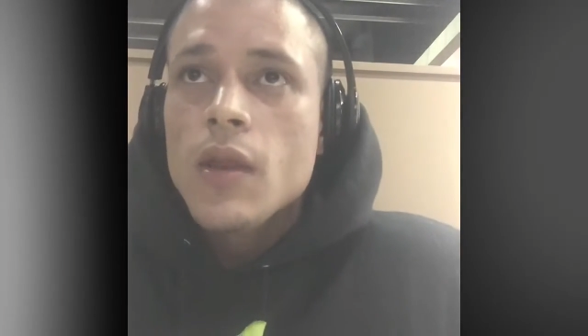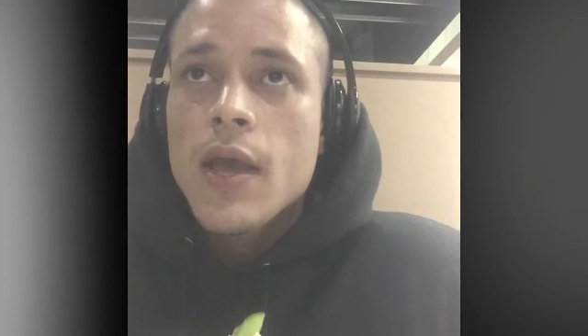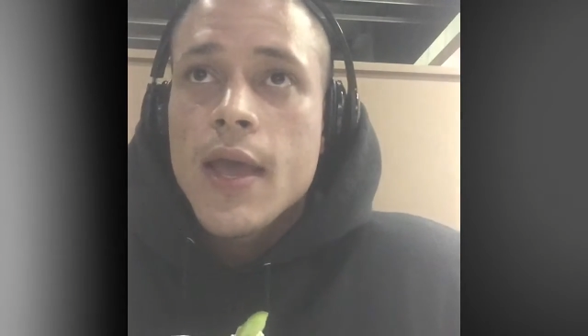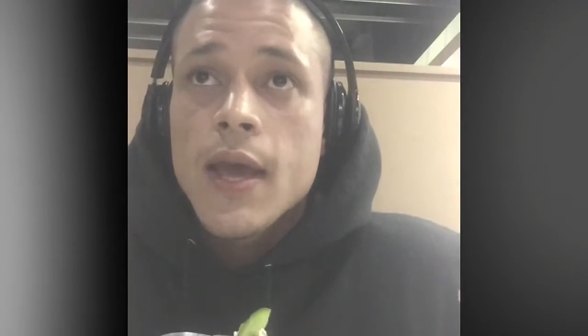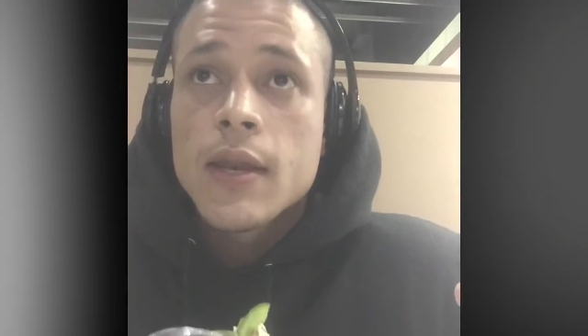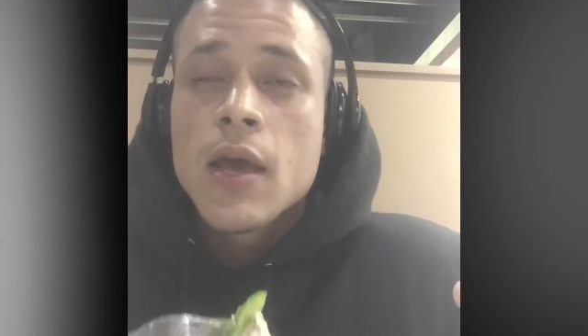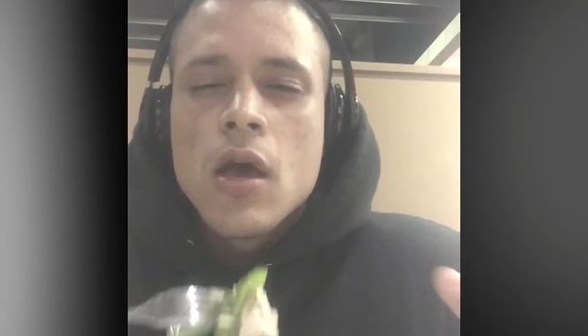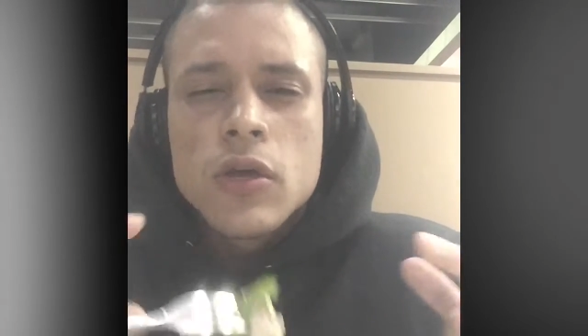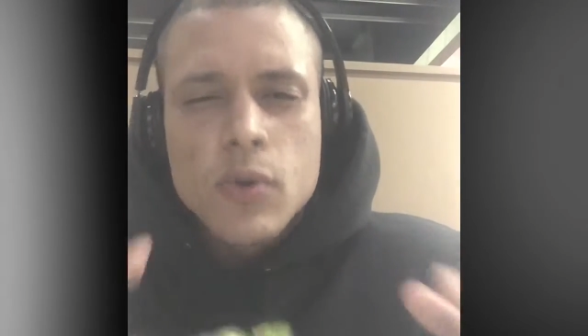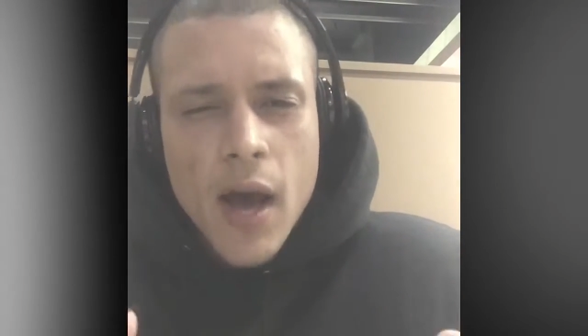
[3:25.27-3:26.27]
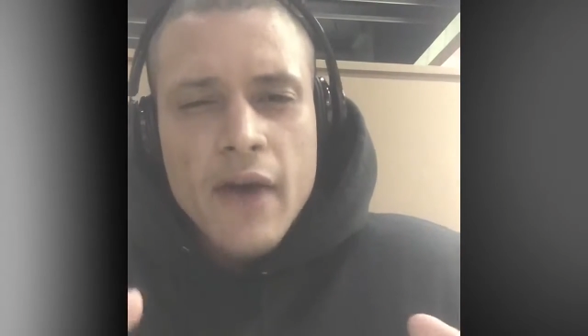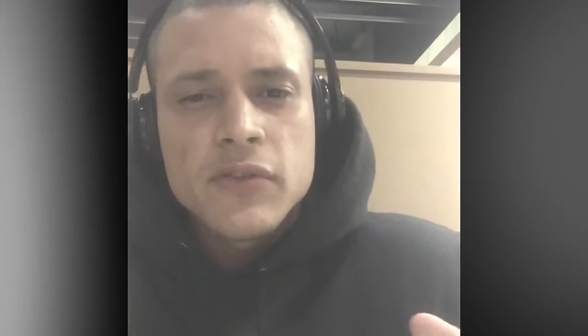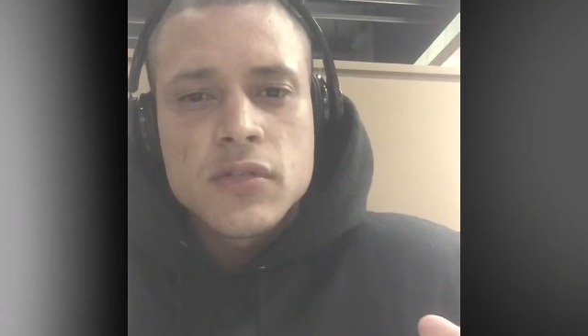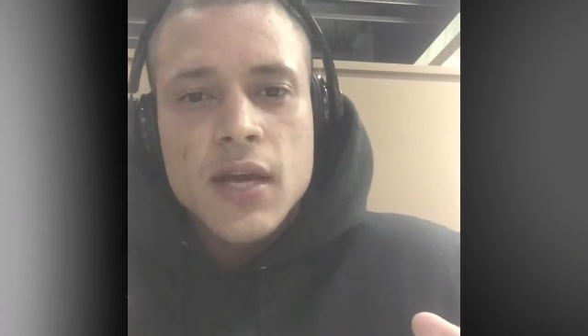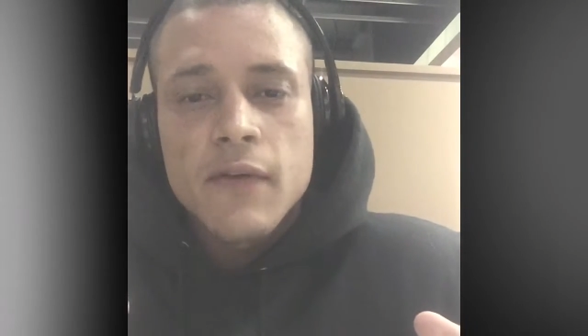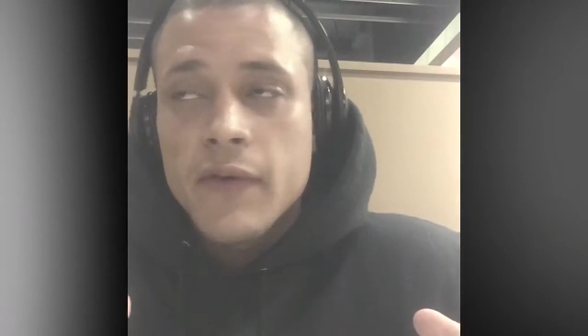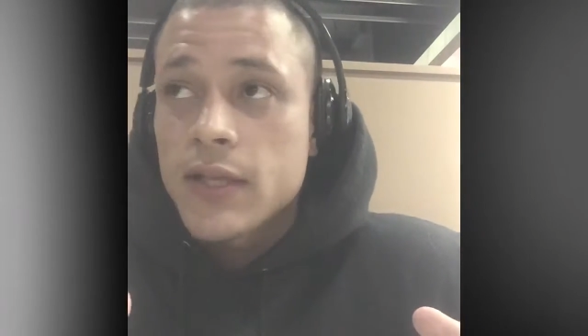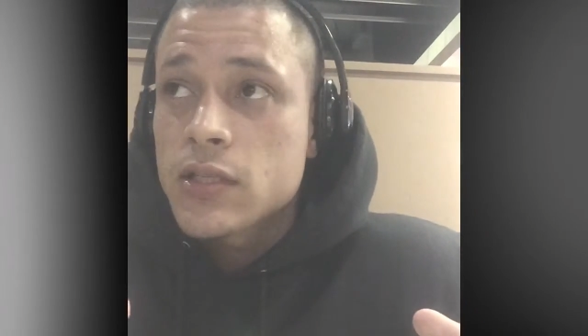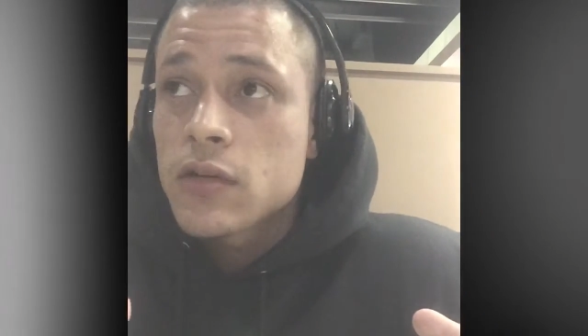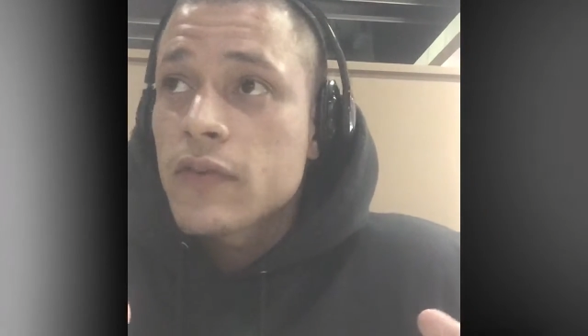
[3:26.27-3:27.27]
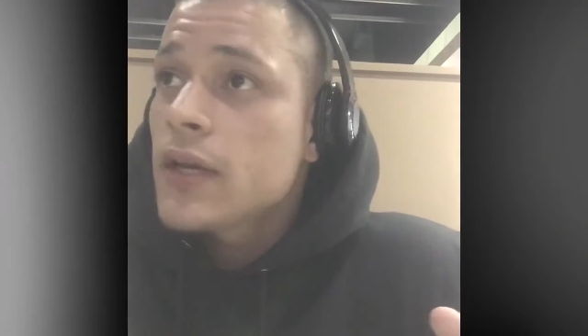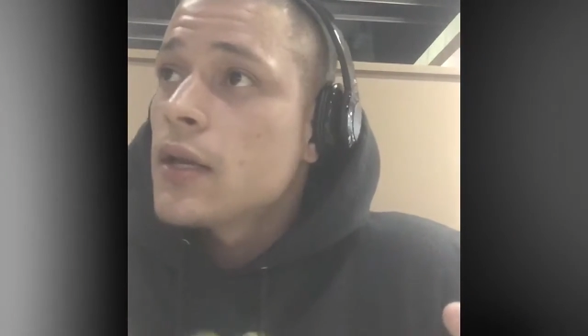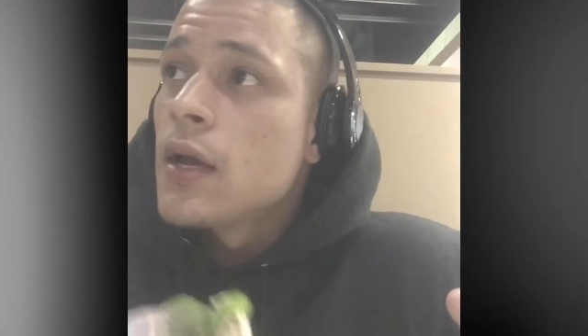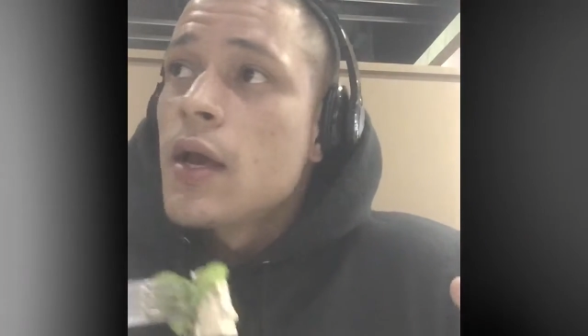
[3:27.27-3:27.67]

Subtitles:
and you have to take advantage of it.